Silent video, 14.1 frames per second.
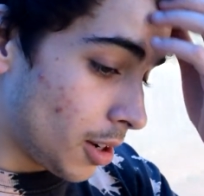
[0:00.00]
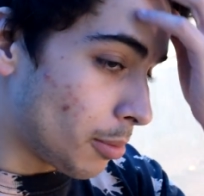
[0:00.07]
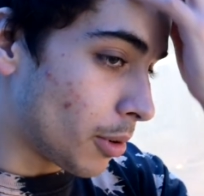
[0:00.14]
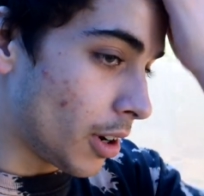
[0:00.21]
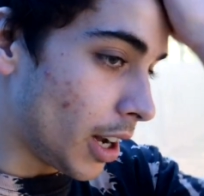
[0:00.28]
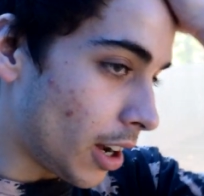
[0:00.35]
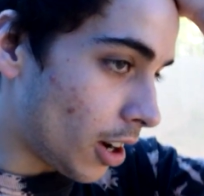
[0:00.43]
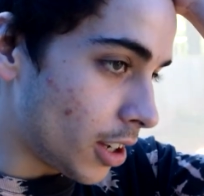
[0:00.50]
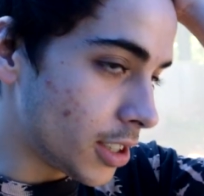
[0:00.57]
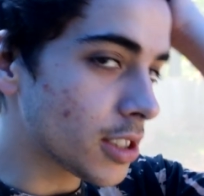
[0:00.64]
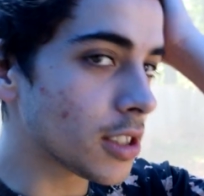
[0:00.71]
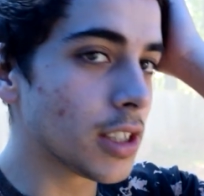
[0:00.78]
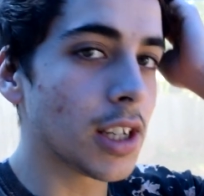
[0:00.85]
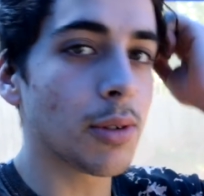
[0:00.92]
But
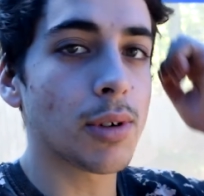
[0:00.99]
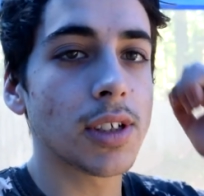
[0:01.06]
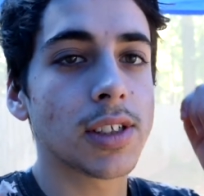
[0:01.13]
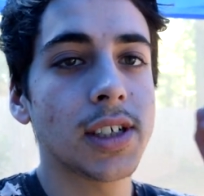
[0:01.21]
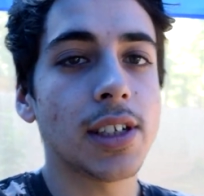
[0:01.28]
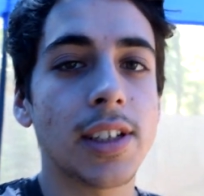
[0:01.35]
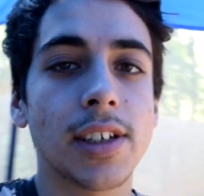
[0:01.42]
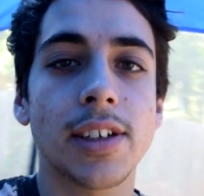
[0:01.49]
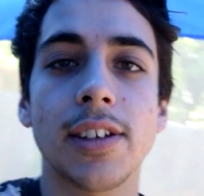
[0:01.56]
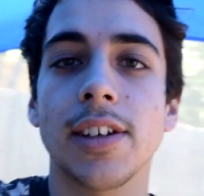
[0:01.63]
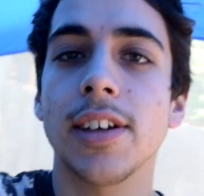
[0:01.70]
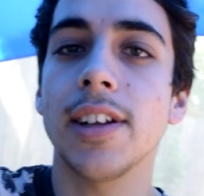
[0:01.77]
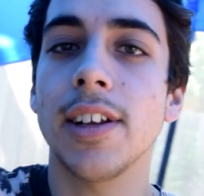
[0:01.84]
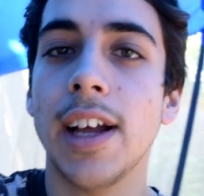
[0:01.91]
honestly, it wasn't
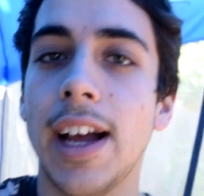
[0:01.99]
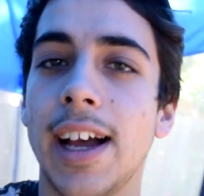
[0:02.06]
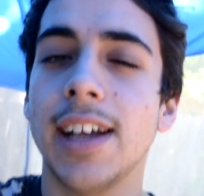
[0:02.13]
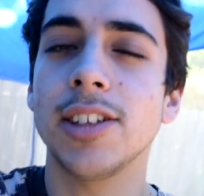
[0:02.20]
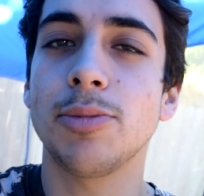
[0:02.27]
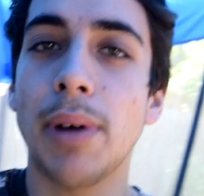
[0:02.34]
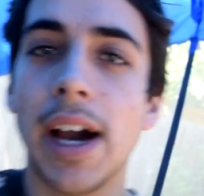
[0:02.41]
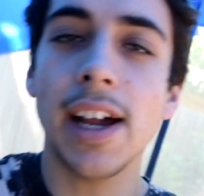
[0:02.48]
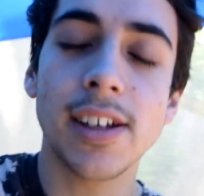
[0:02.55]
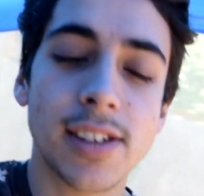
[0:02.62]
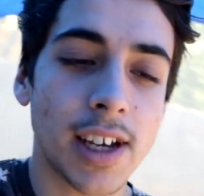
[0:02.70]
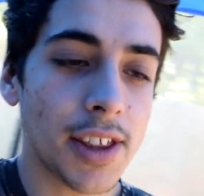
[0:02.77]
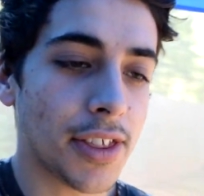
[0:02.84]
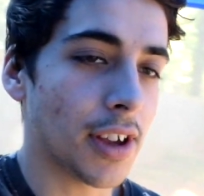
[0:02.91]
as bad
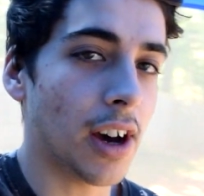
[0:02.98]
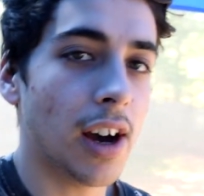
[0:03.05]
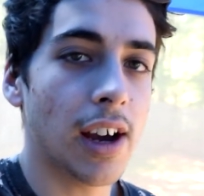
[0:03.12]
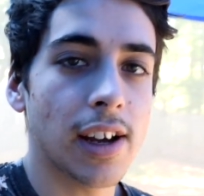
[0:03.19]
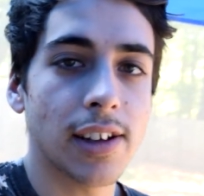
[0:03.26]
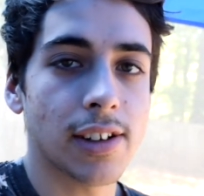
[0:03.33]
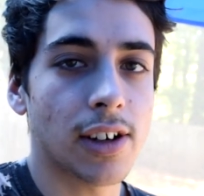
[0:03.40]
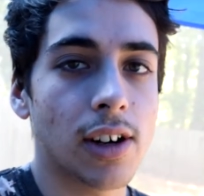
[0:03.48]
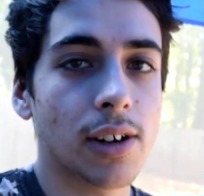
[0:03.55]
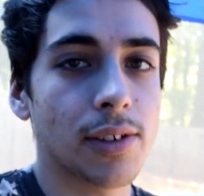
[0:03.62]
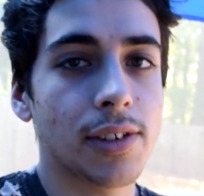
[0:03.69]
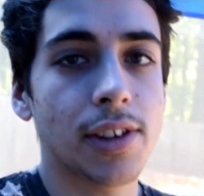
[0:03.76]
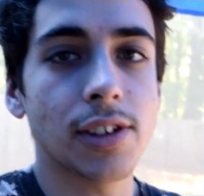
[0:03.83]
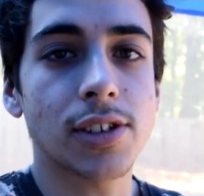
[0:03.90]
as I thought.
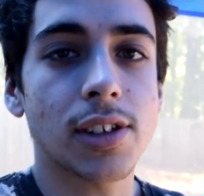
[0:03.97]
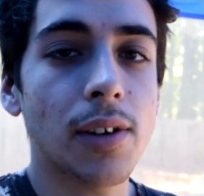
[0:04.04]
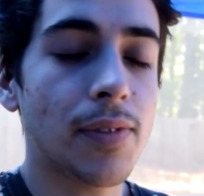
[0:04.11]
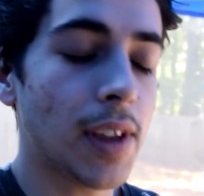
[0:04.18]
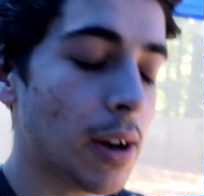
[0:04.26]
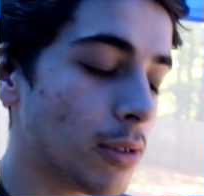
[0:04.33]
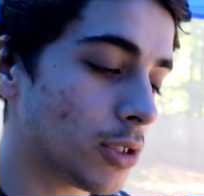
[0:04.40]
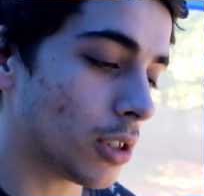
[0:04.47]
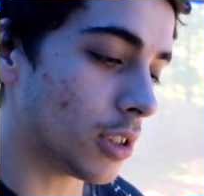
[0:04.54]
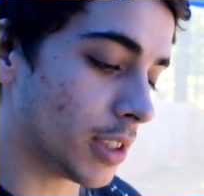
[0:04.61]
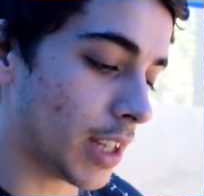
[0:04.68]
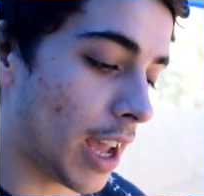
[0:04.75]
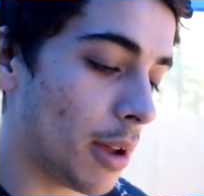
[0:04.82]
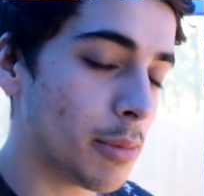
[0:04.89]
Uh, the stuff that was uh,
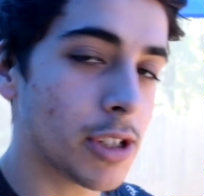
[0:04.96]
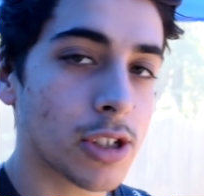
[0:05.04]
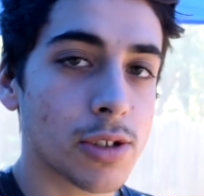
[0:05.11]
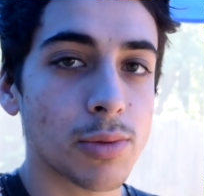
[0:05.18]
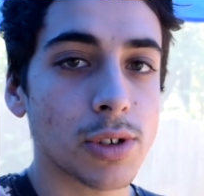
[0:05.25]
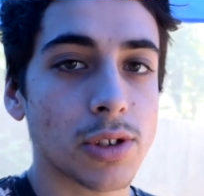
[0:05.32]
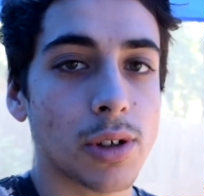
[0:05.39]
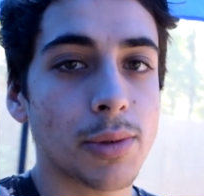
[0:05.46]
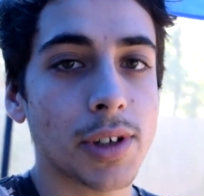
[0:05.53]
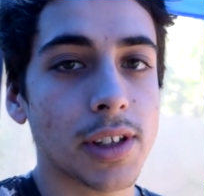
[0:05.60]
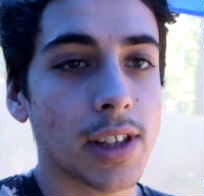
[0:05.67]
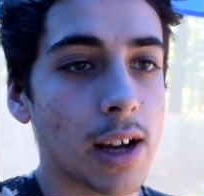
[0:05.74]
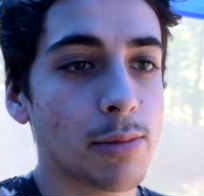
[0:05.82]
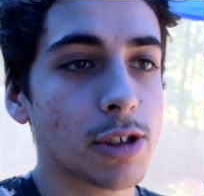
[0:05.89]
damaged was
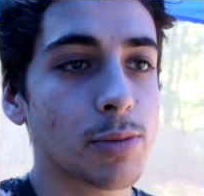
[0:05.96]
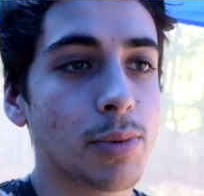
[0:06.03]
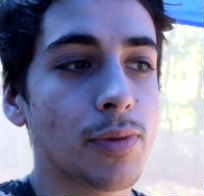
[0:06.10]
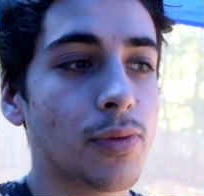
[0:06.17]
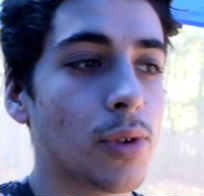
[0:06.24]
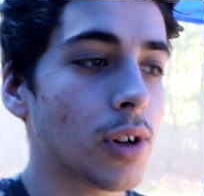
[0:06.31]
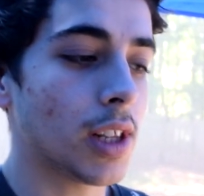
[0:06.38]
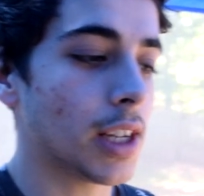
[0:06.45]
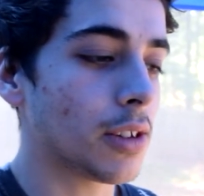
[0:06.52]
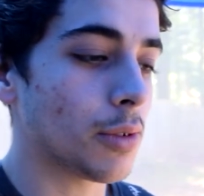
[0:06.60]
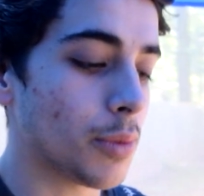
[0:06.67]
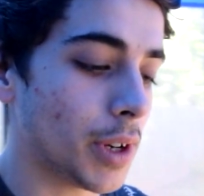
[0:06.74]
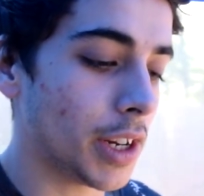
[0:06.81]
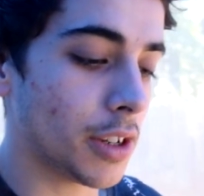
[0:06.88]
already damaged before, like
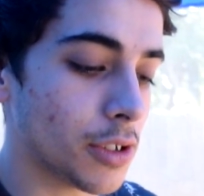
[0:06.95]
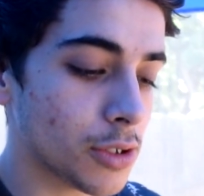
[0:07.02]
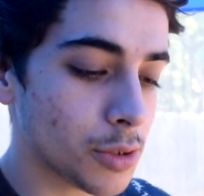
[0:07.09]
the radiator